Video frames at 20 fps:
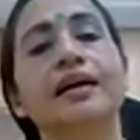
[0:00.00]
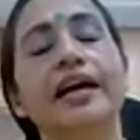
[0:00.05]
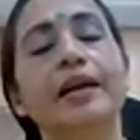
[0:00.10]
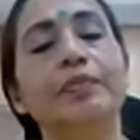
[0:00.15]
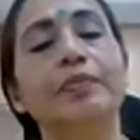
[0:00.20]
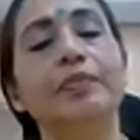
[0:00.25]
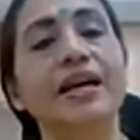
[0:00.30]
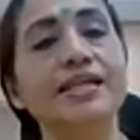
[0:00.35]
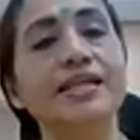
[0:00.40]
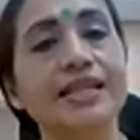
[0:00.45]

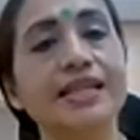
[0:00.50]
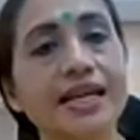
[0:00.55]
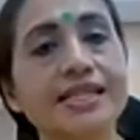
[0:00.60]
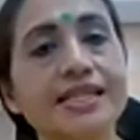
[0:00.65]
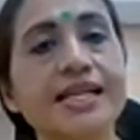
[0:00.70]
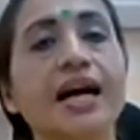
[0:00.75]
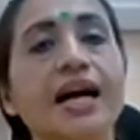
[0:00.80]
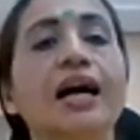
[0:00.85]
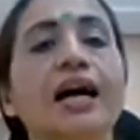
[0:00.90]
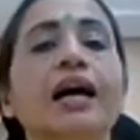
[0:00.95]
helpline
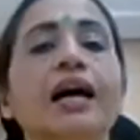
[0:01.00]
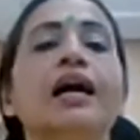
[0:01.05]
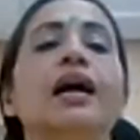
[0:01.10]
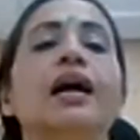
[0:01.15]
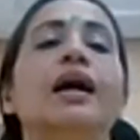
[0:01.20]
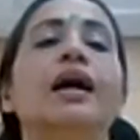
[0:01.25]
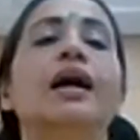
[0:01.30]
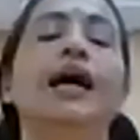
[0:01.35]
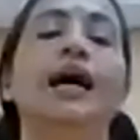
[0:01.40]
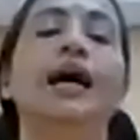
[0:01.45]
data
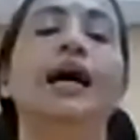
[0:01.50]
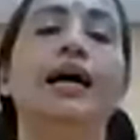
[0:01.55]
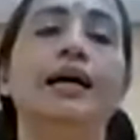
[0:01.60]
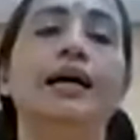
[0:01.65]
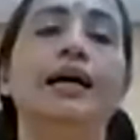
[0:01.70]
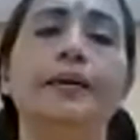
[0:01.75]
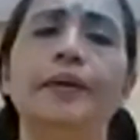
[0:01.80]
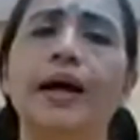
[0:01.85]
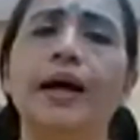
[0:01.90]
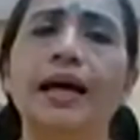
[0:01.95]

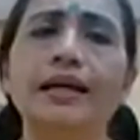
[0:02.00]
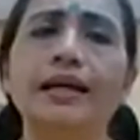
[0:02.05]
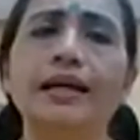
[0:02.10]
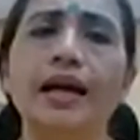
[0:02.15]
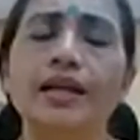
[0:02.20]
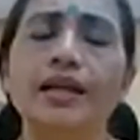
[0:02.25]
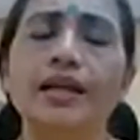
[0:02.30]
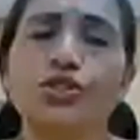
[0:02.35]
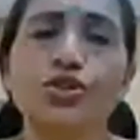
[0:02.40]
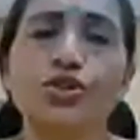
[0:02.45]

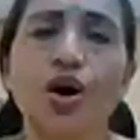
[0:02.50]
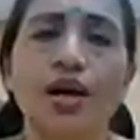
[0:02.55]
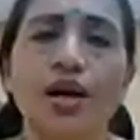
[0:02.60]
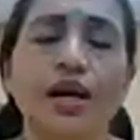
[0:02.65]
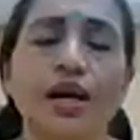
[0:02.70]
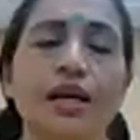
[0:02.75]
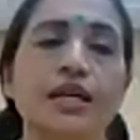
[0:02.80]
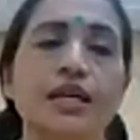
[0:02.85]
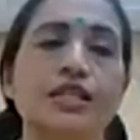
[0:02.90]
and so on.